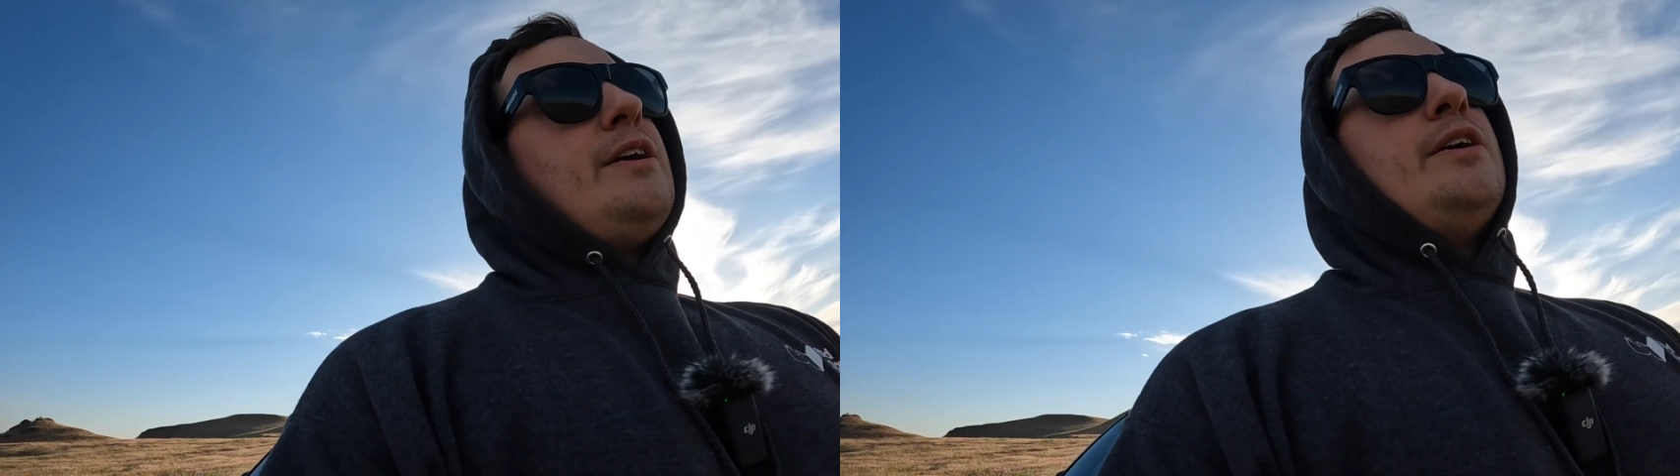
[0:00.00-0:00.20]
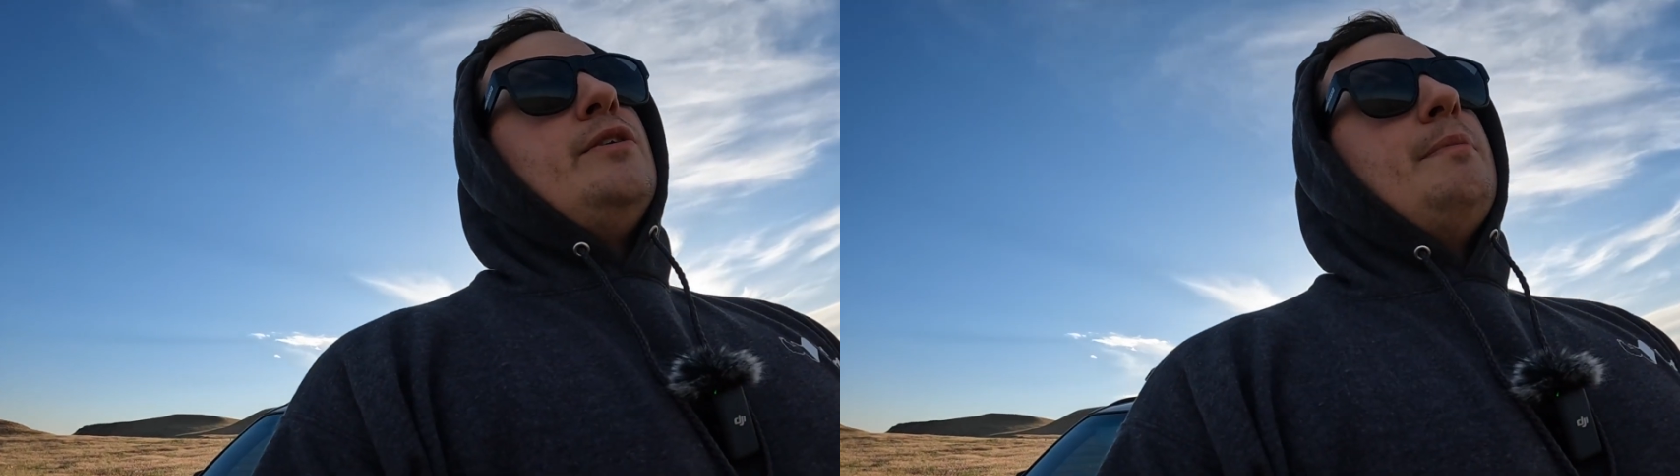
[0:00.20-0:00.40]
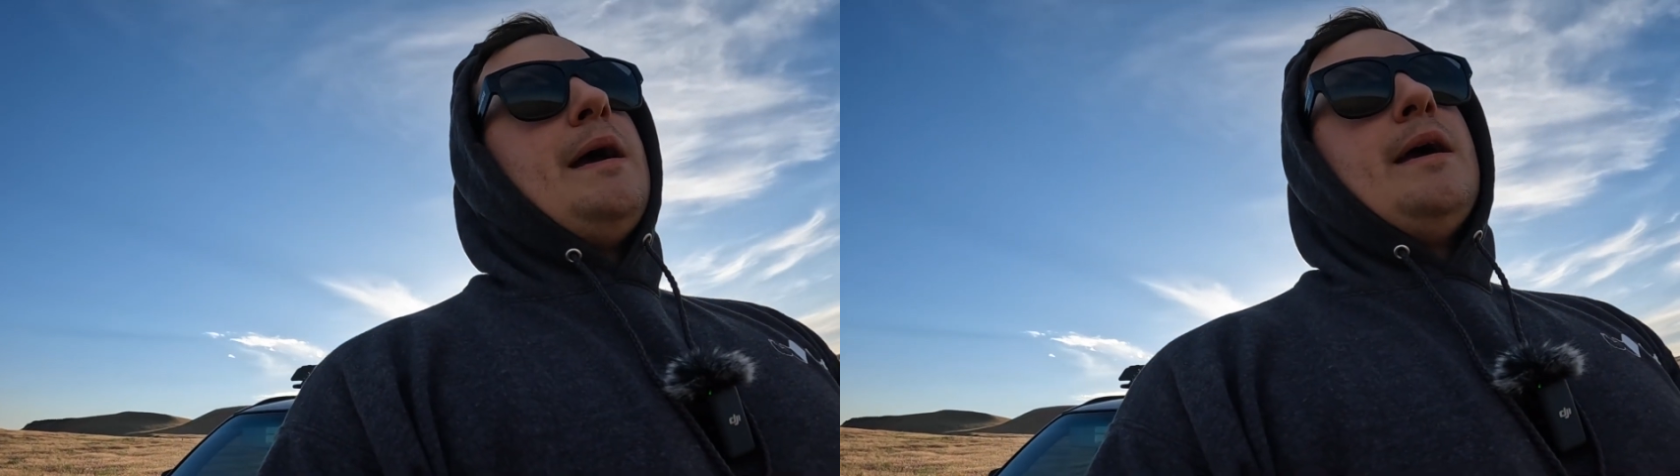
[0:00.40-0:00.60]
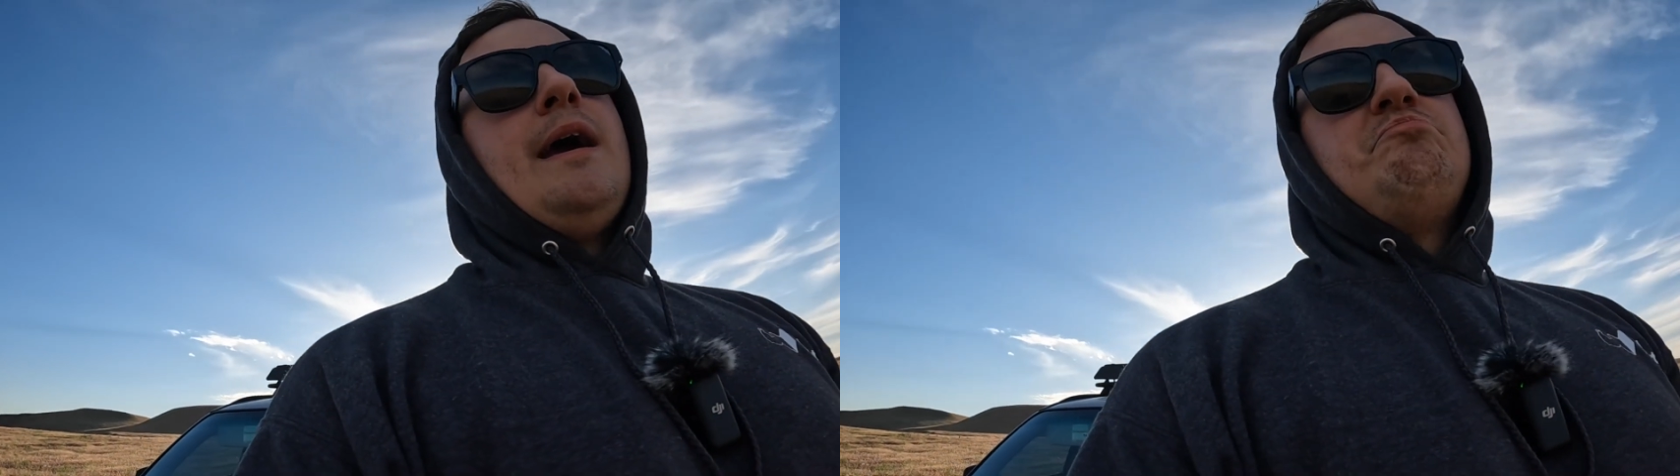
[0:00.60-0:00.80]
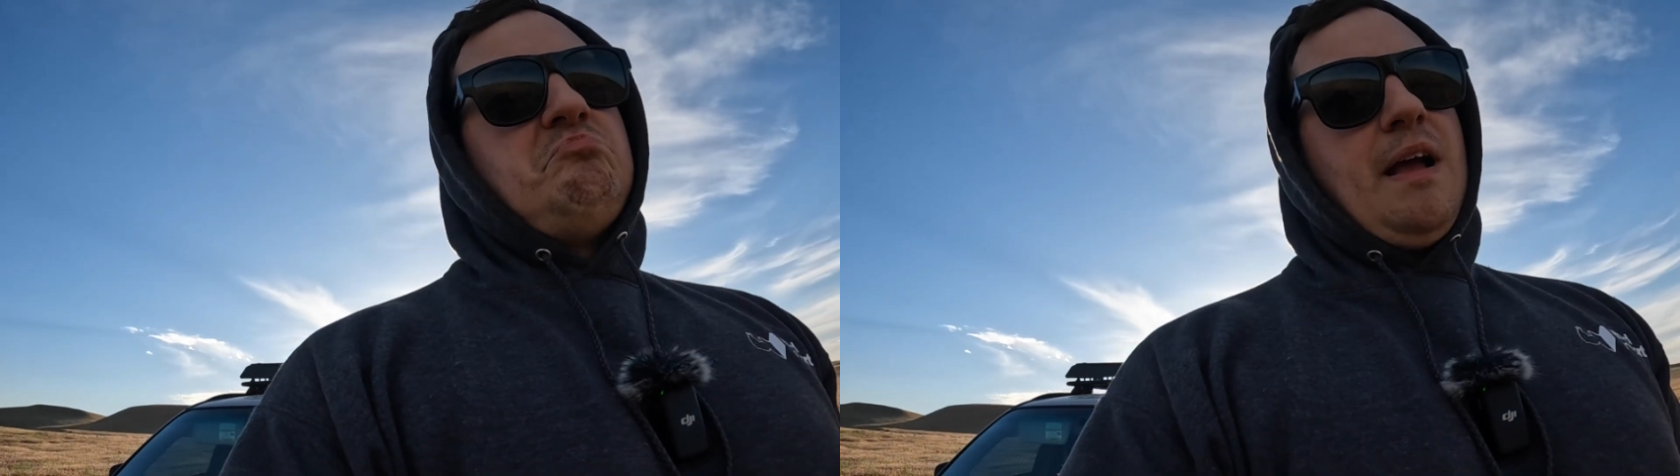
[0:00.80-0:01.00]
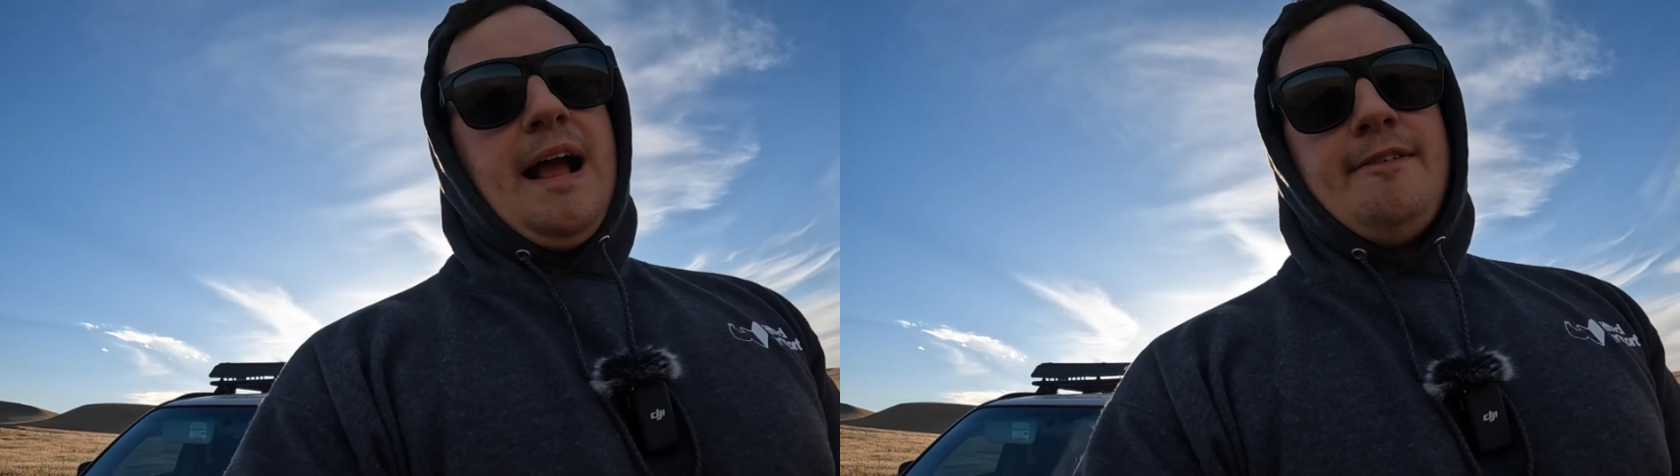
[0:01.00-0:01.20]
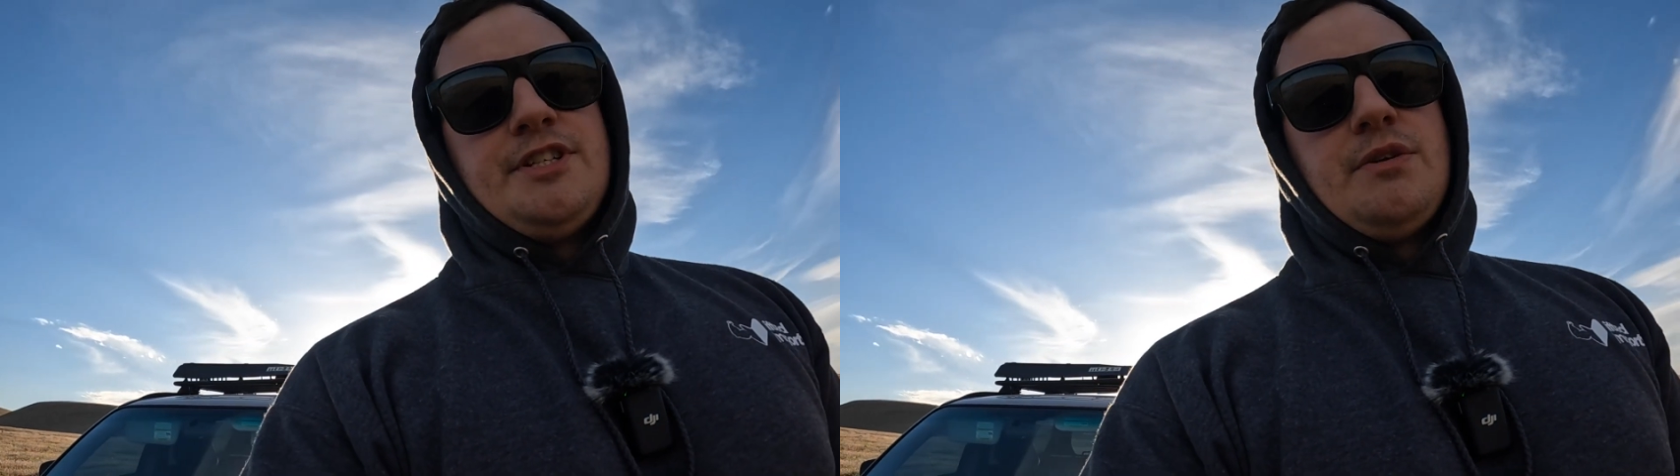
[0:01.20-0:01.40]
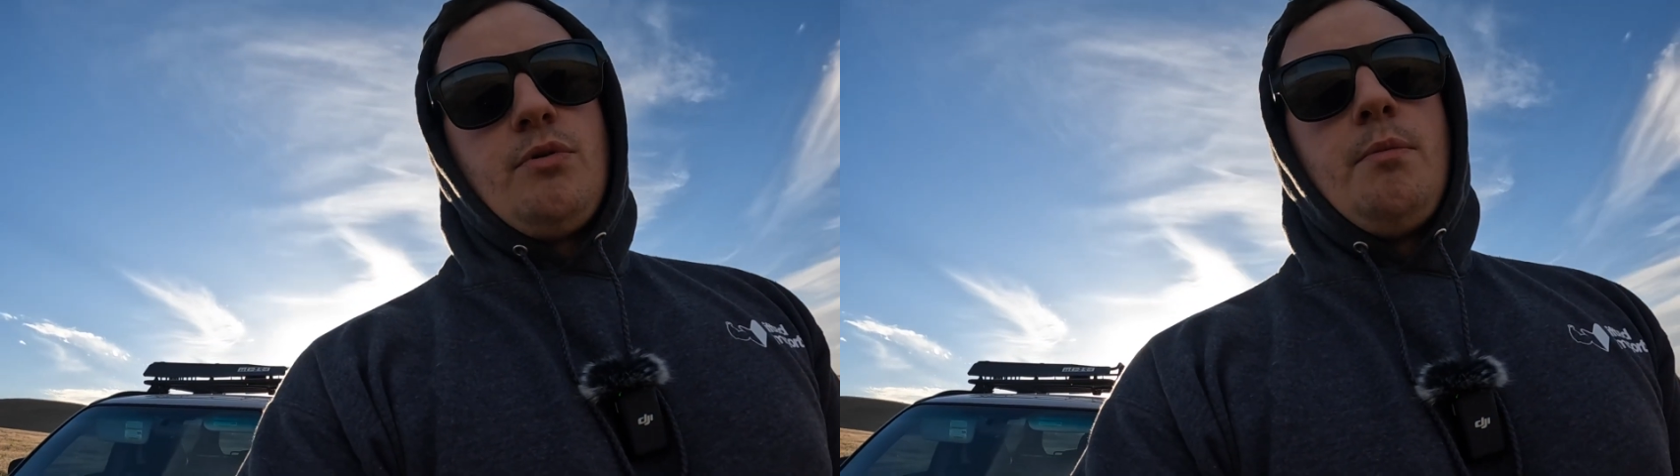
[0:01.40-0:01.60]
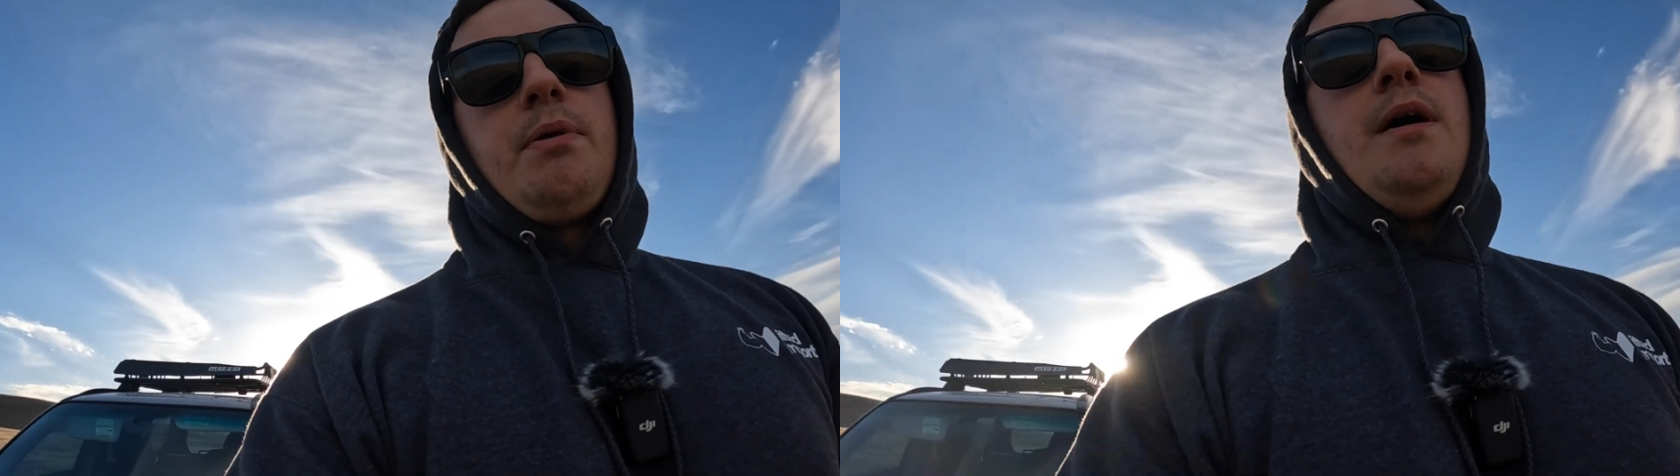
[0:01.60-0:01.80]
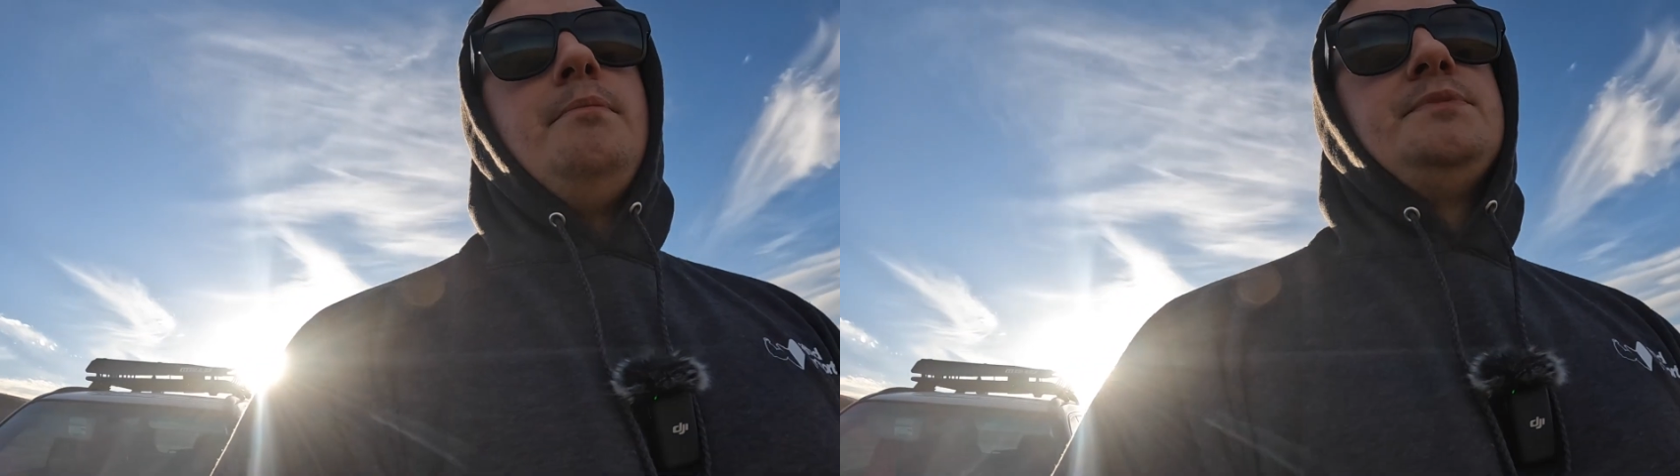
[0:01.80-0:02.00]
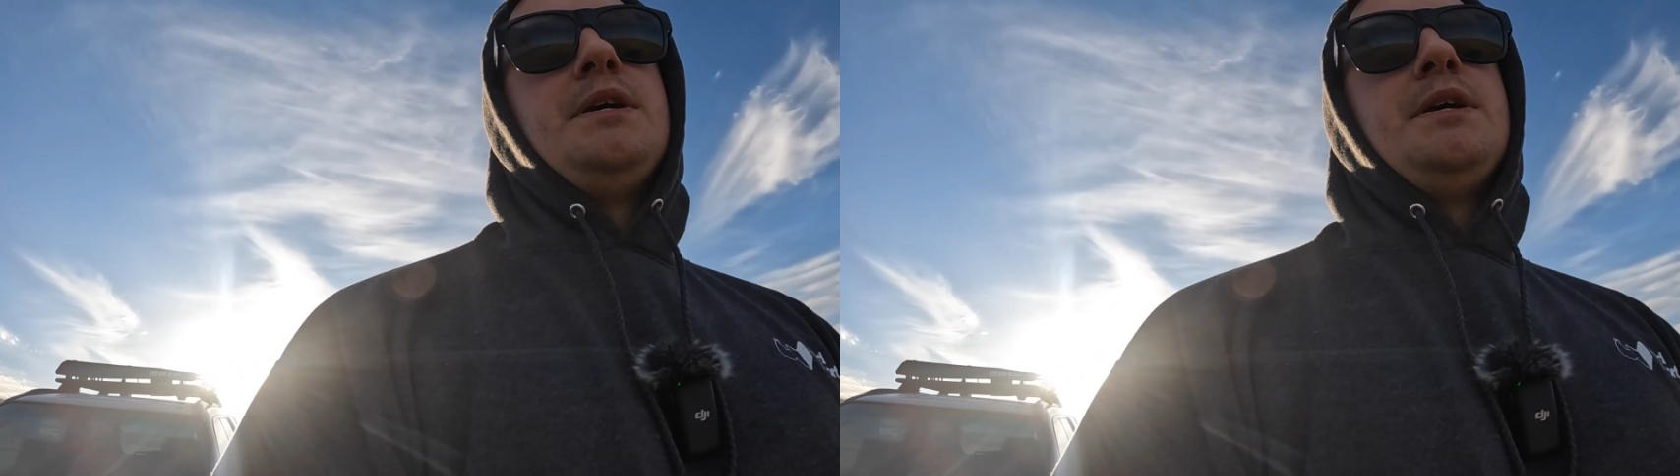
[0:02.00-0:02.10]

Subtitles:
you may have zero problems.